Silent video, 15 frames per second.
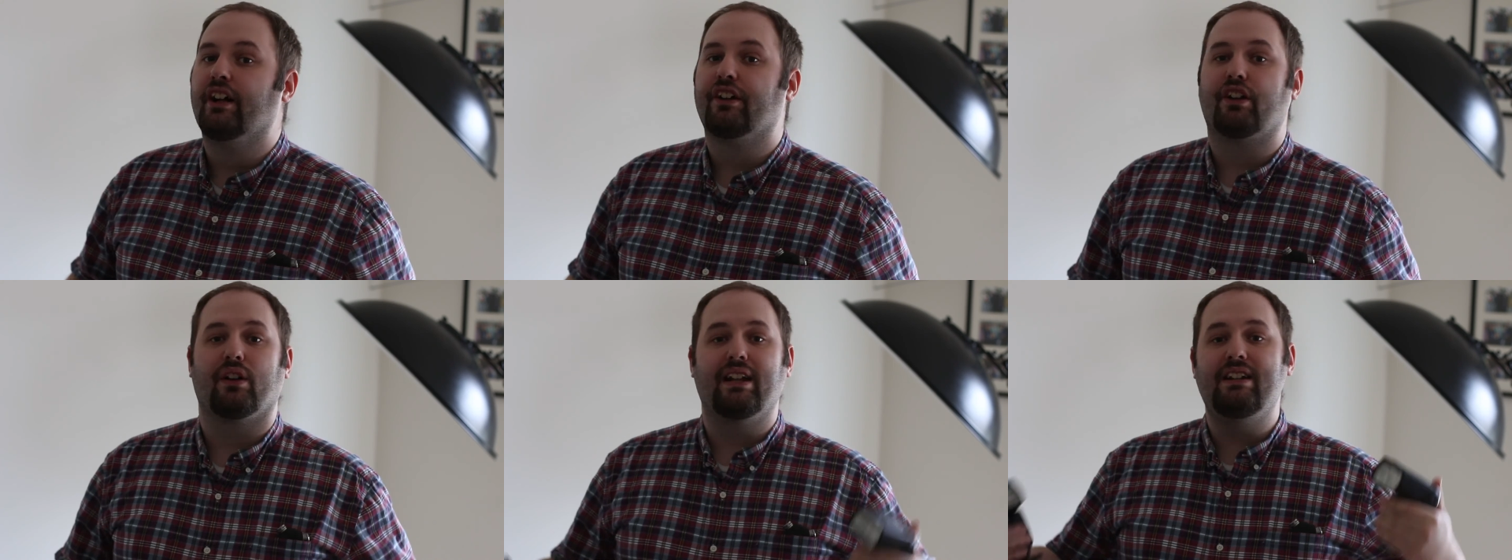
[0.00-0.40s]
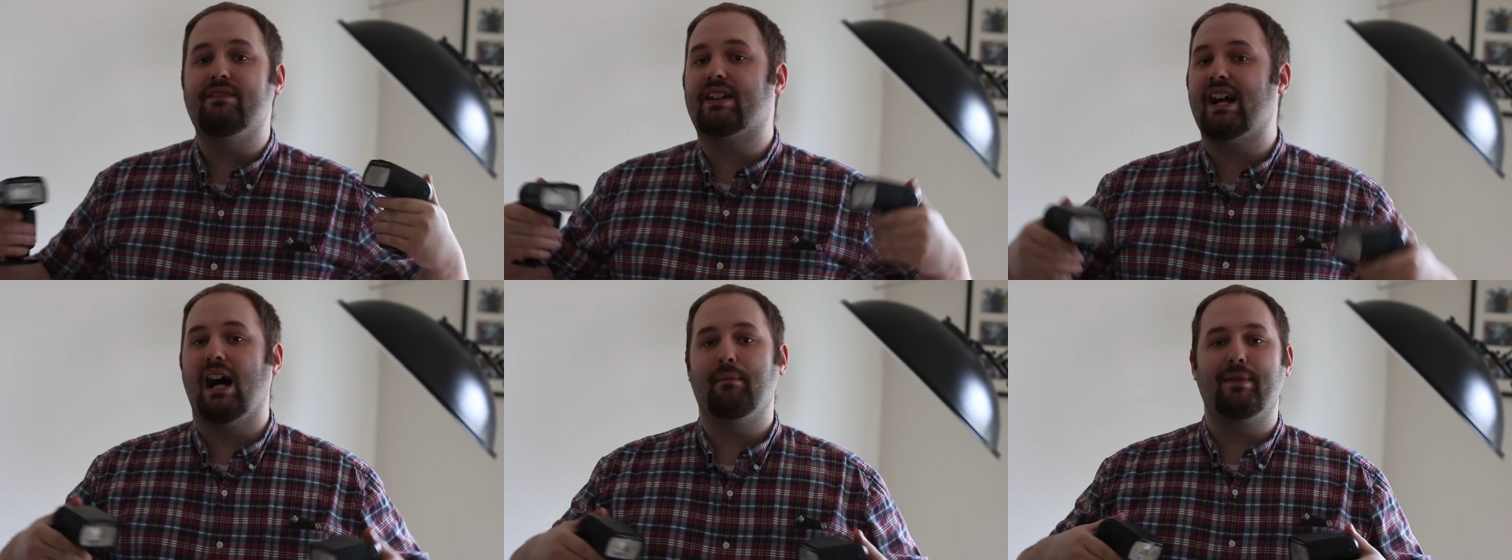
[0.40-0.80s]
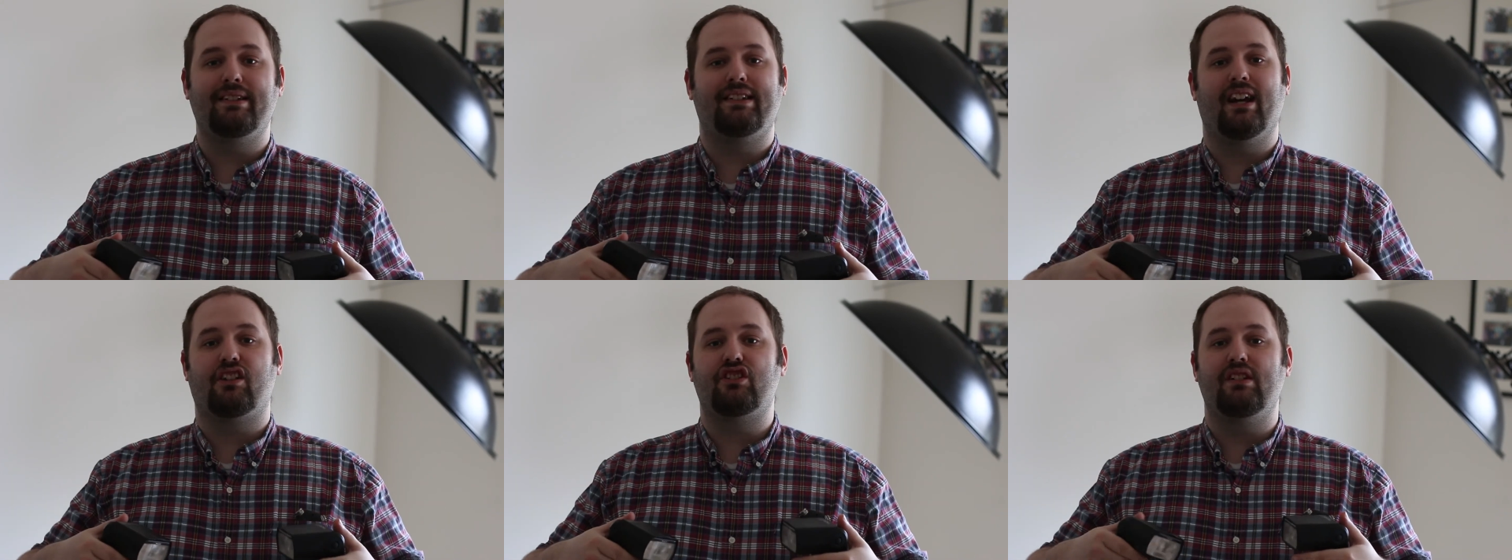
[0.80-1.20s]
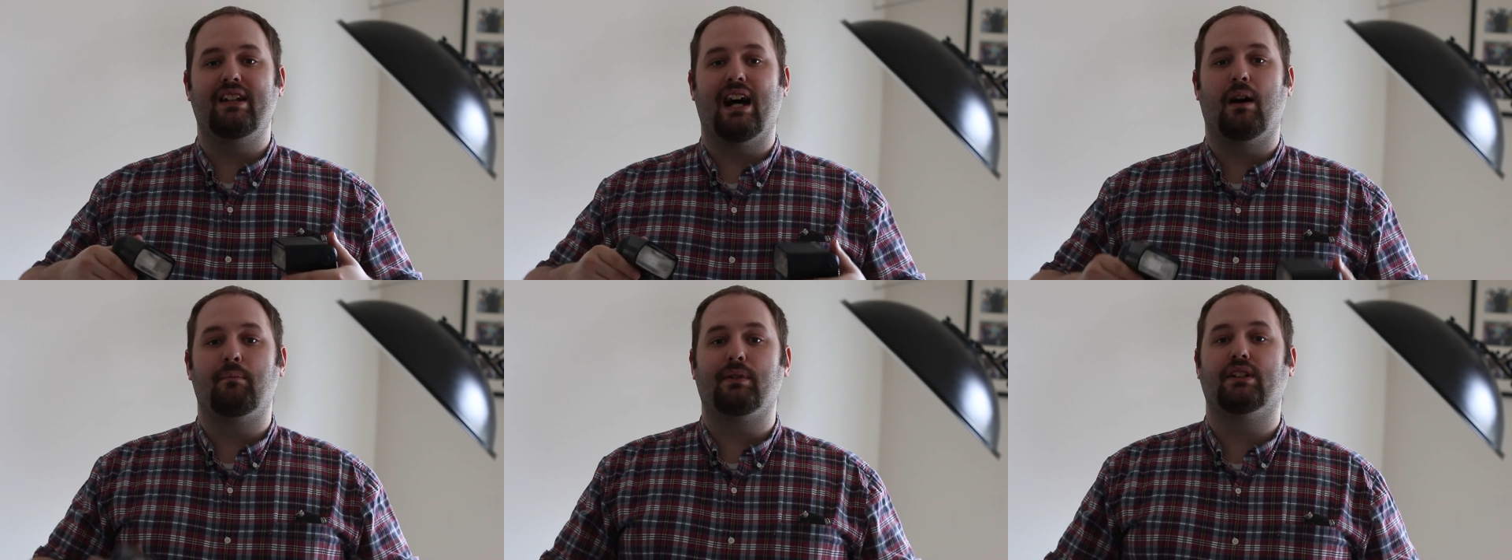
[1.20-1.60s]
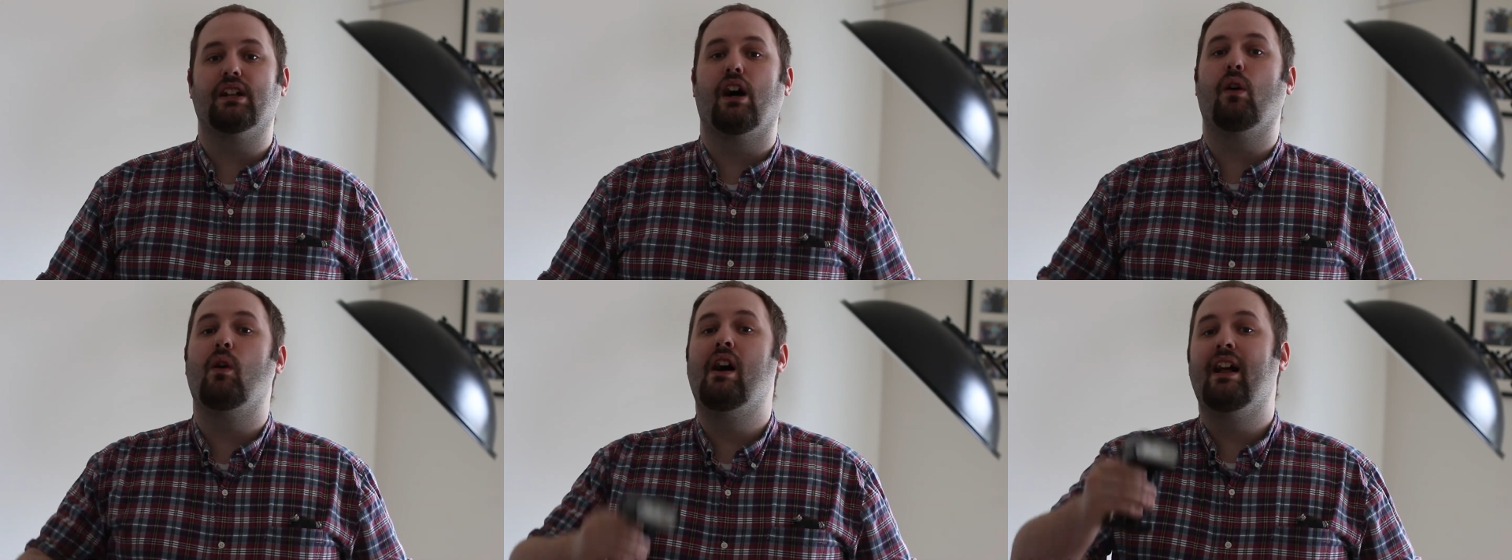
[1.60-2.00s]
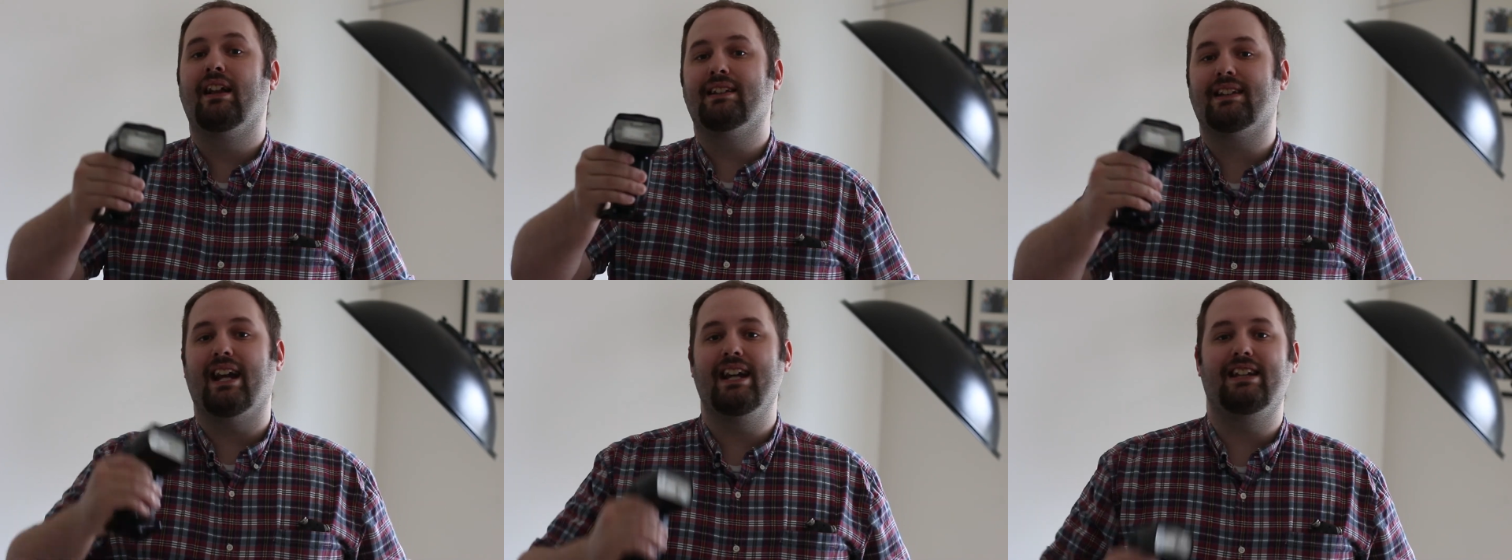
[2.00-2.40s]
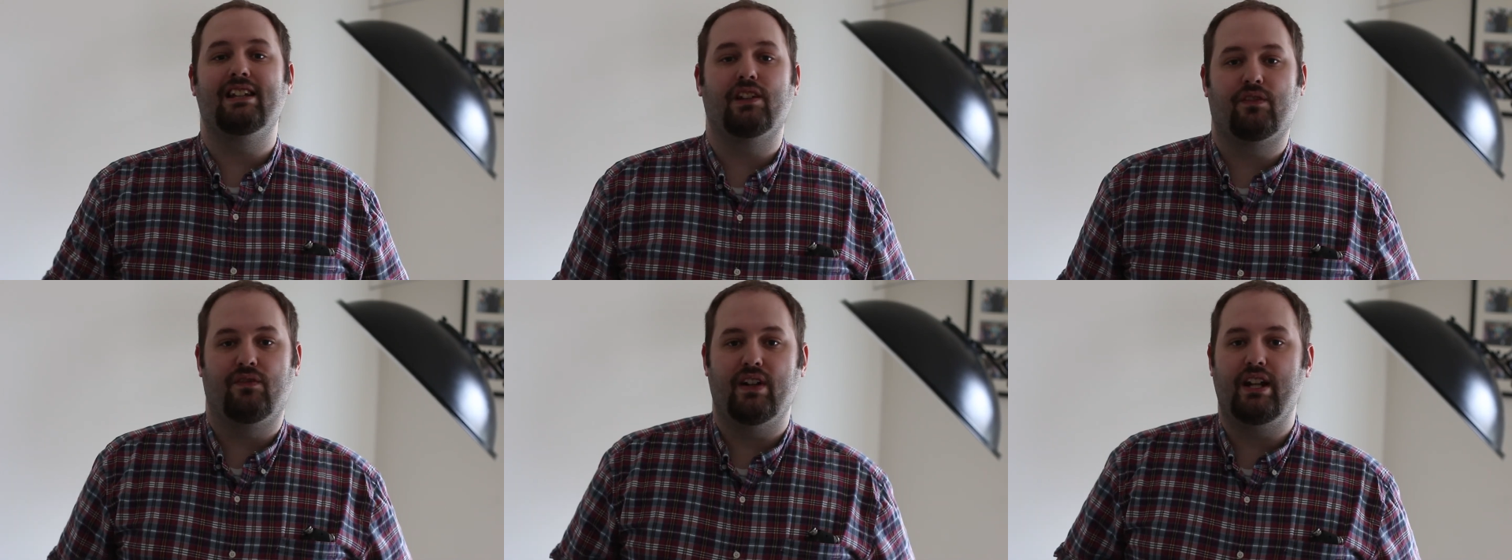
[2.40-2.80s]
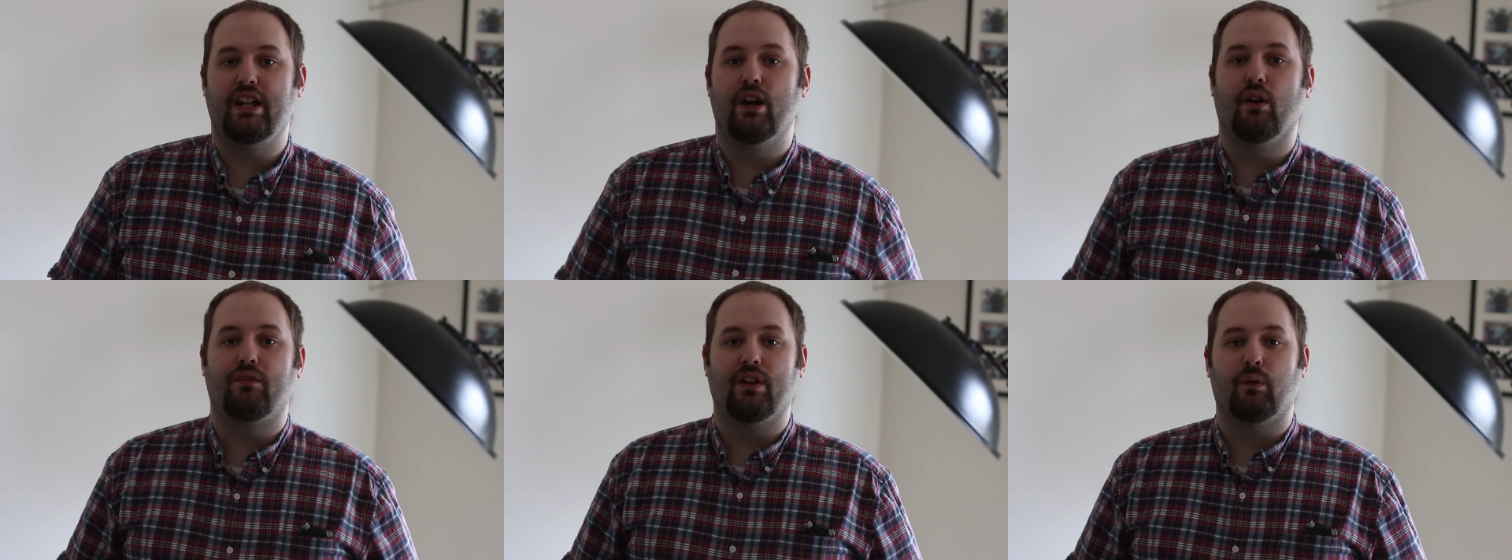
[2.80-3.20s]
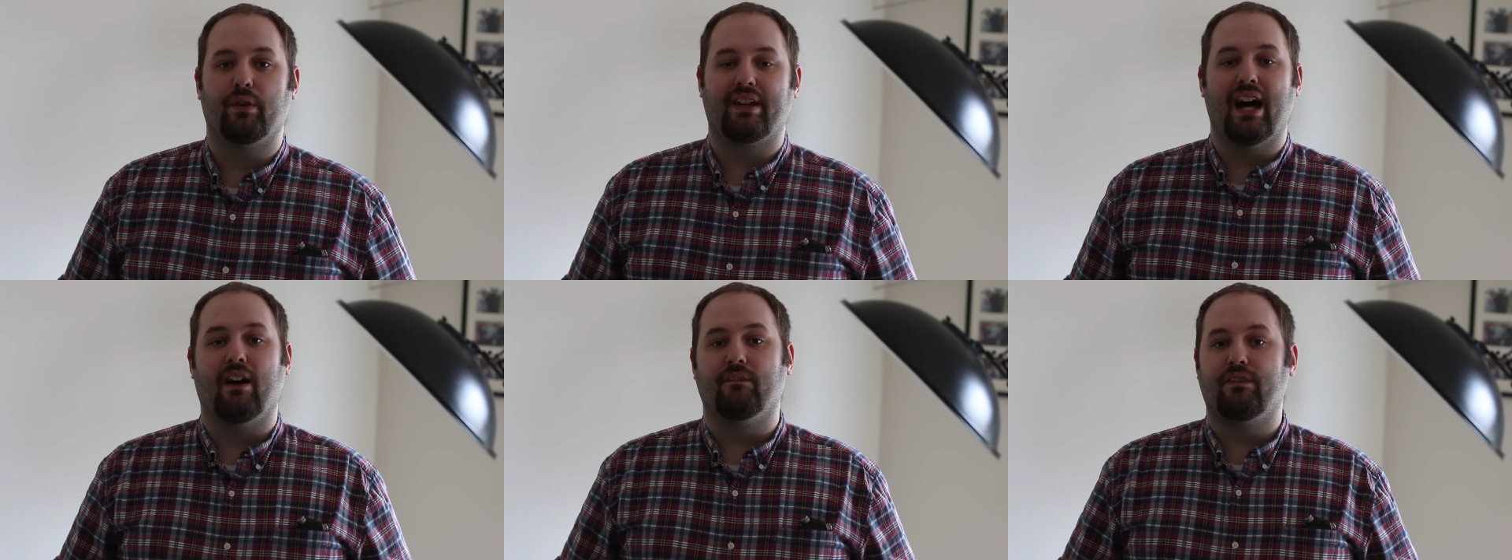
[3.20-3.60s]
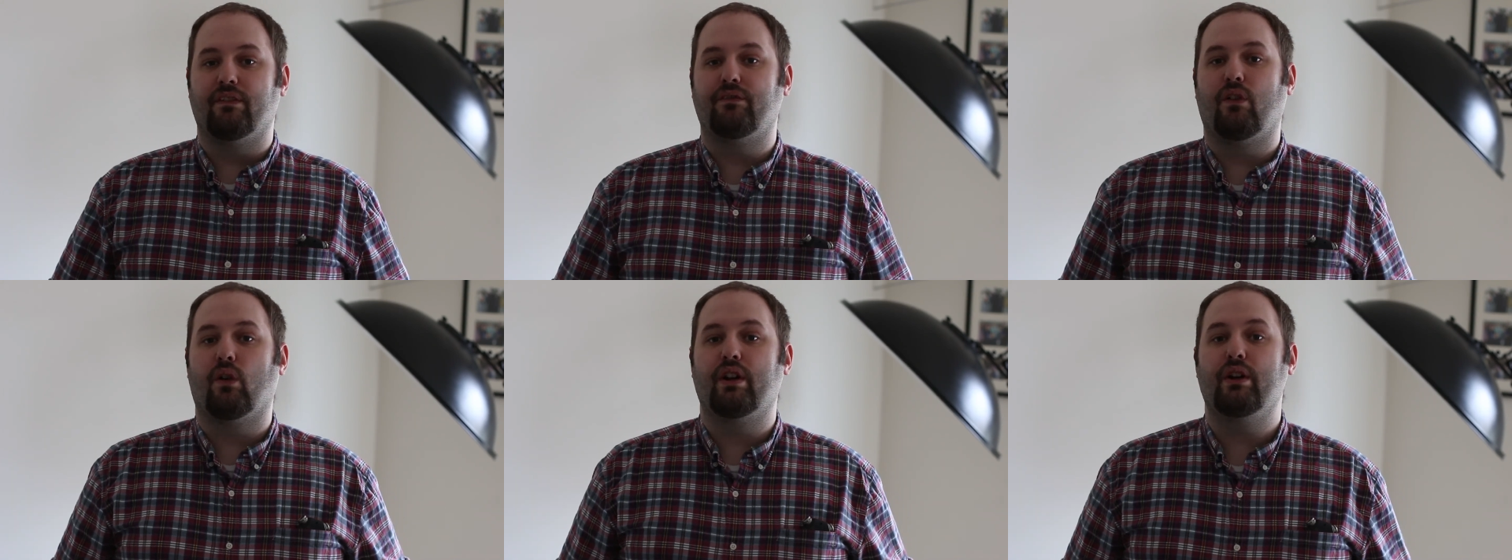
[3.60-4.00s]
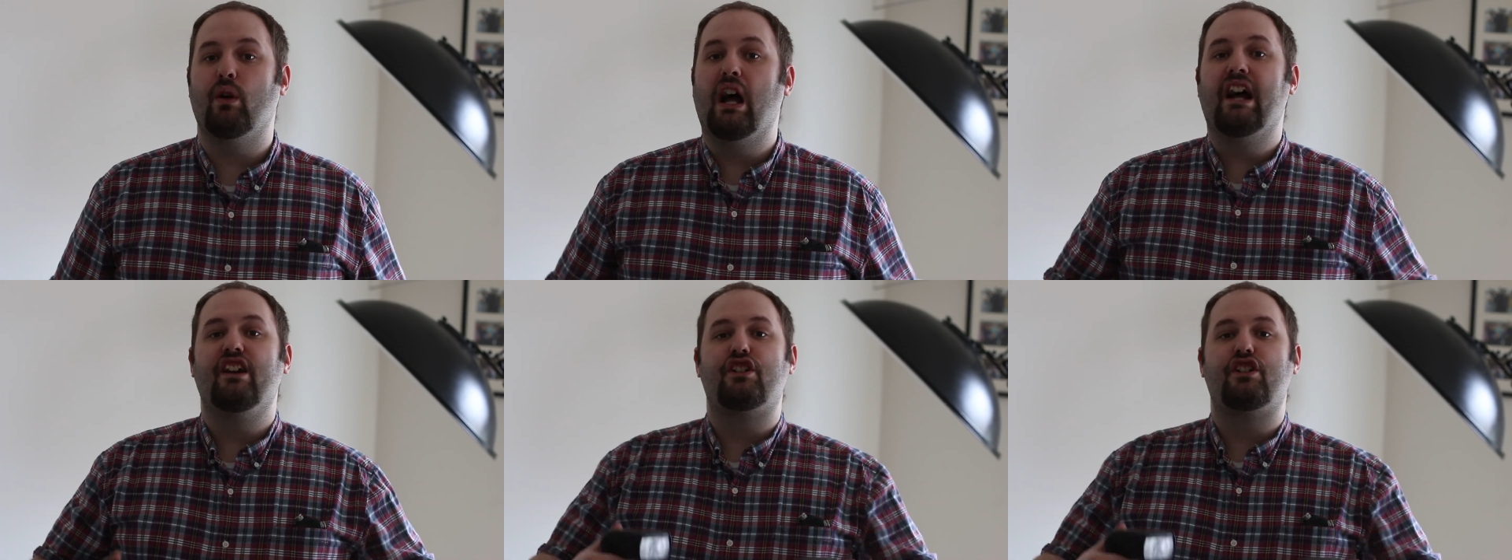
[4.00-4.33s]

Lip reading: So leave a comment section down below, like this video if it was helpful for you,